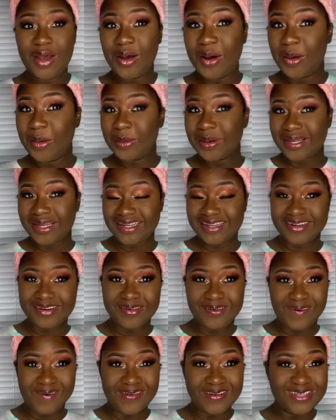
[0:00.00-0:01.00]
Okay,
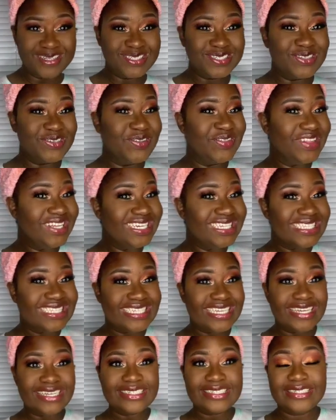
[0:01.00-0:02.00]
y'all, so this
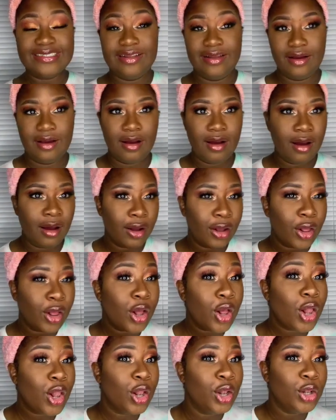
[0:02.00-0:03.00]
is the
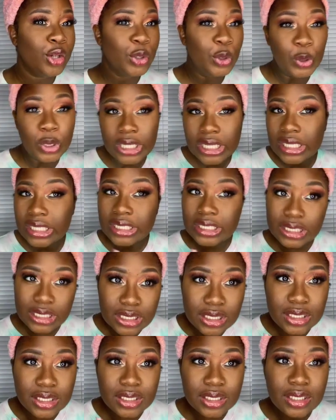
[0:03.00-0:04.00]
concluded
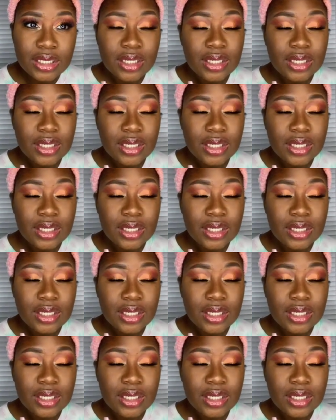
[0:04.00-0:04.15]
look,